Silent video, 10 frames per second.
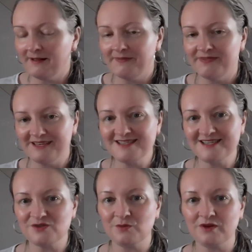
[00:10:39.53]
This
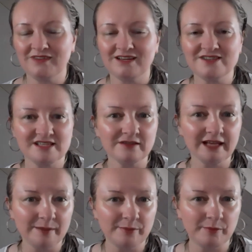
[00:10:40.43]
is what they're still
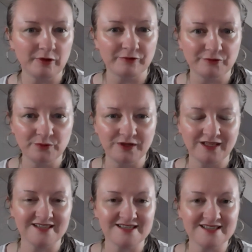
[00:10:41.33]
capable of doing.
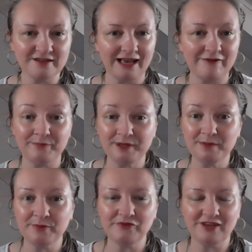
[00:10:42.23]
They still have
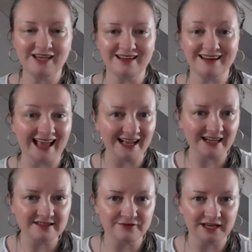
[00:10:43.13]
people they can
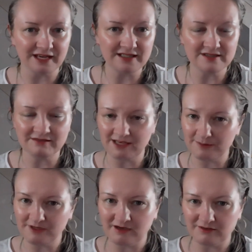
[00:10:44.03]
activate,
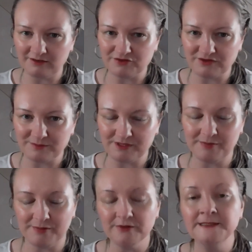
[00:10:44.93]
MKUltra
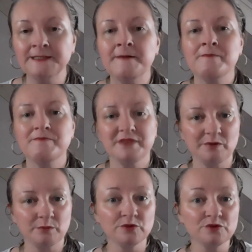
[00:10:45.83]
people,
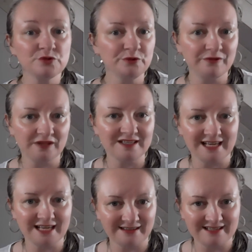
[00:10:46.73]
that will do things
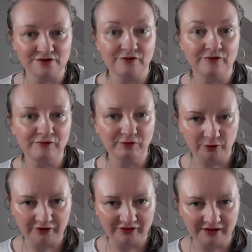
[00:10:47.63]
like this
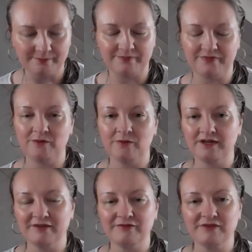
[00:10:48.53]
for them. They will
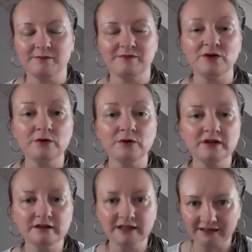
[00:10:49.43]
give them the
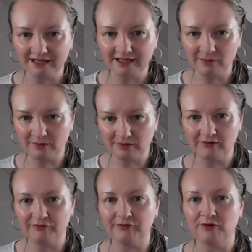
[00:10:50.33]
order and they
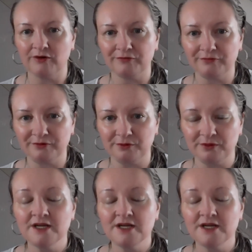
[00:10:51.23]
will follow through.